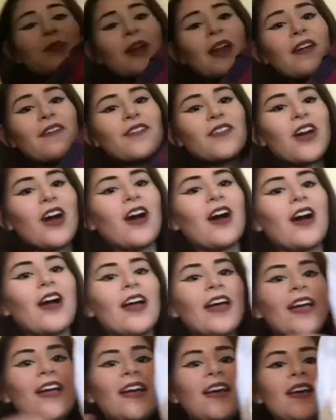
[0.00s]
what I've got.
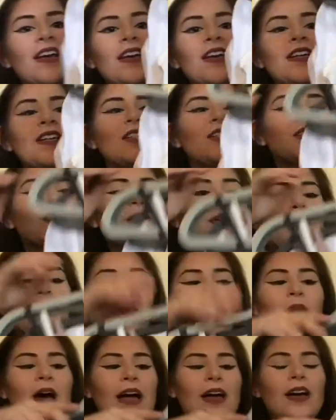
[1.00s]

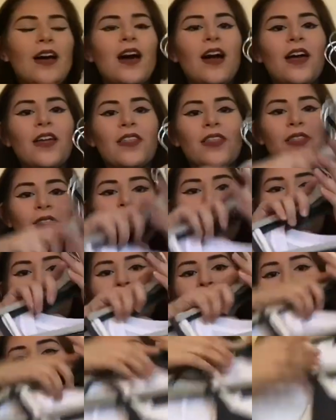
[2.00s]
So I got
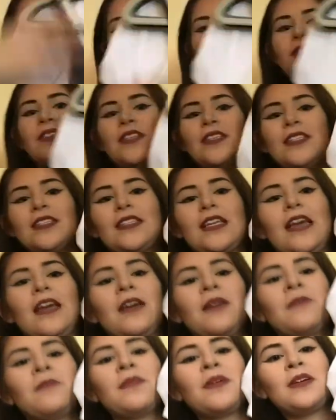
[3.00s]
three of the
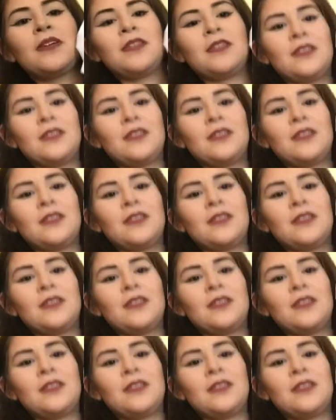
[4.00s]
same